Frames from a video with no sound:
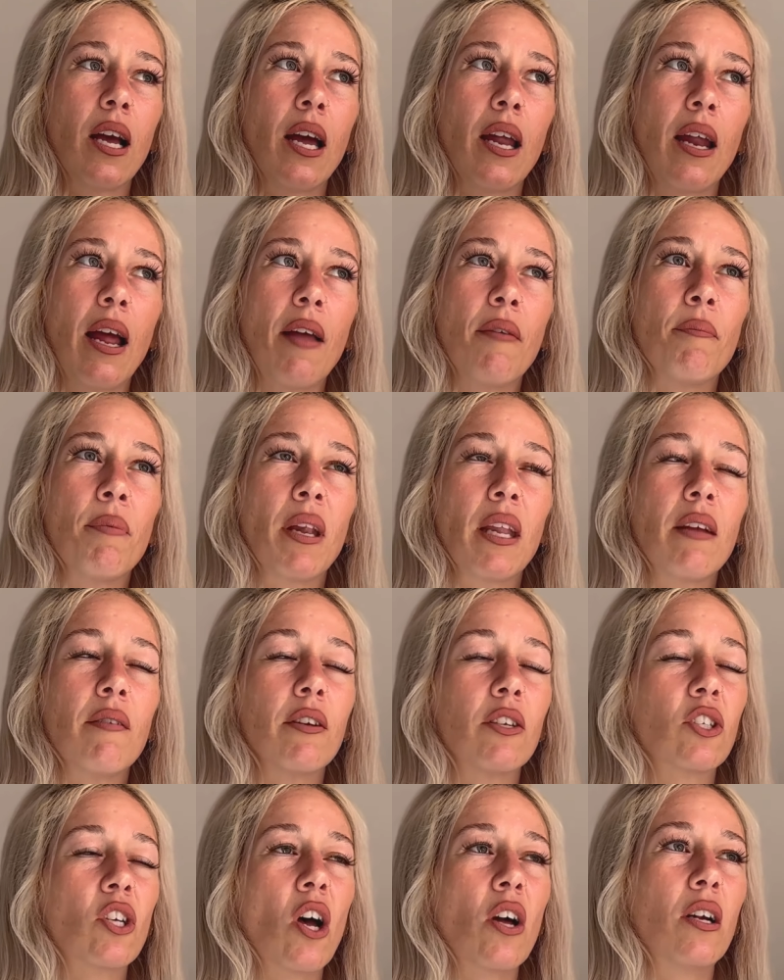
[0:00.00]
I believe
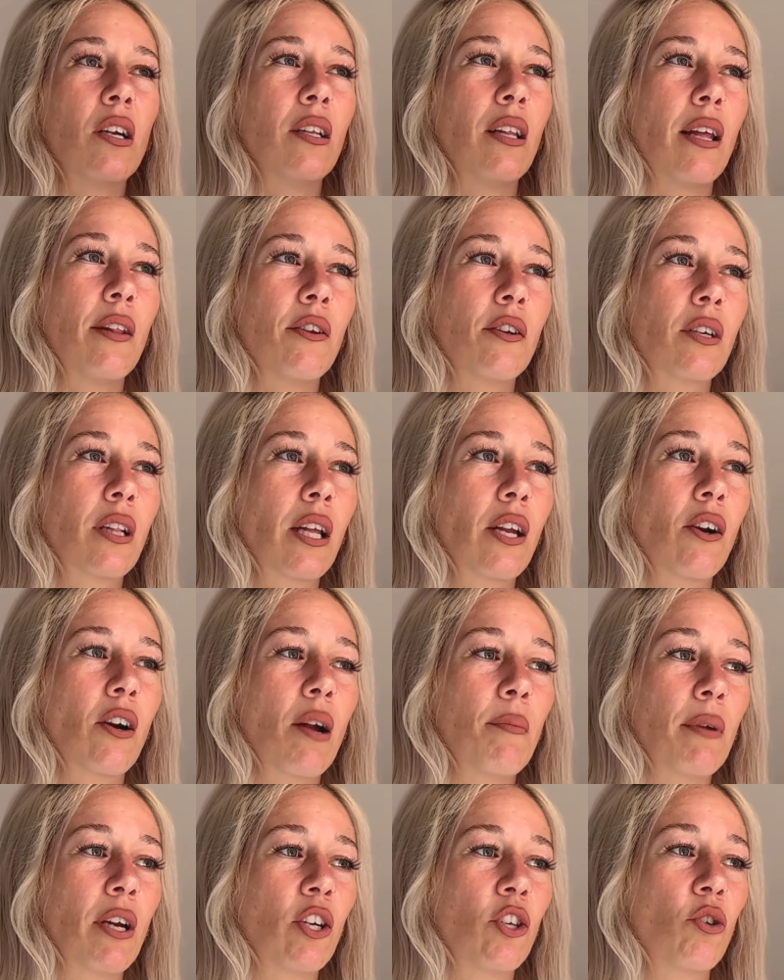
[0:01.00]
it's called a leather cleaner.
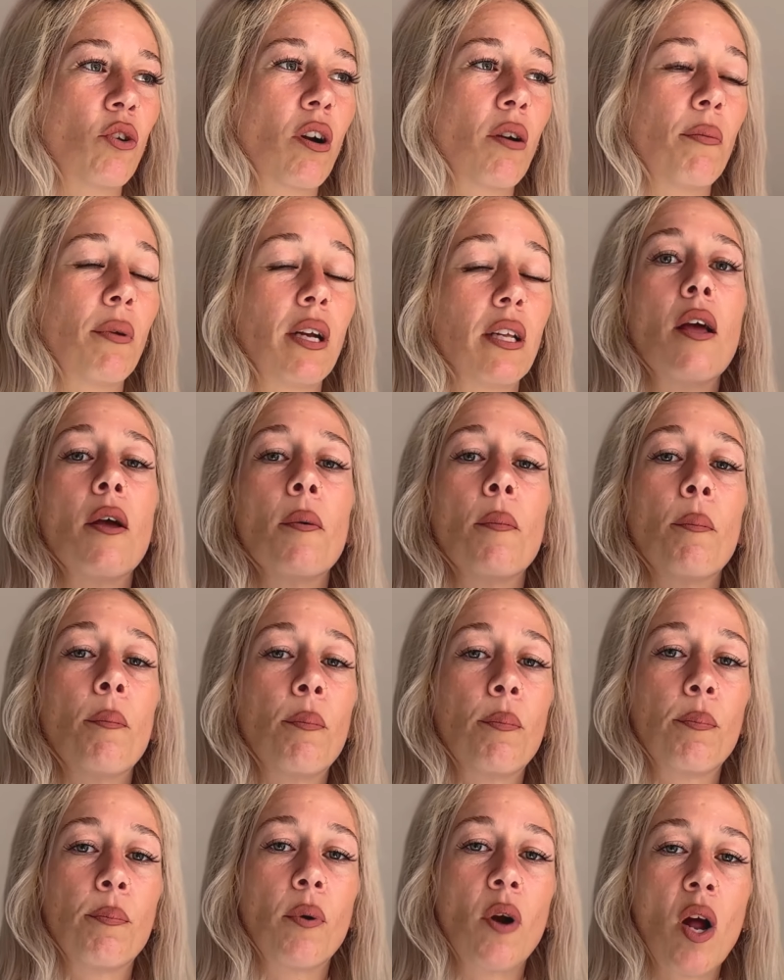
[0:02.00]
I'm not sure, but it's
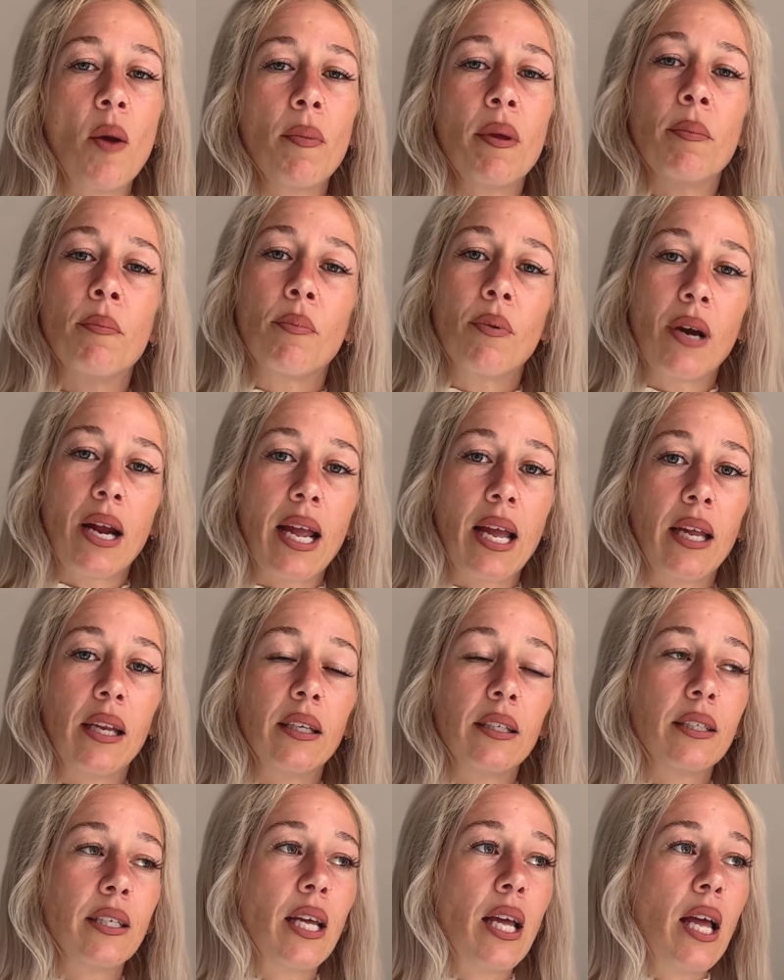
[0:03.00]
Brahmin brand.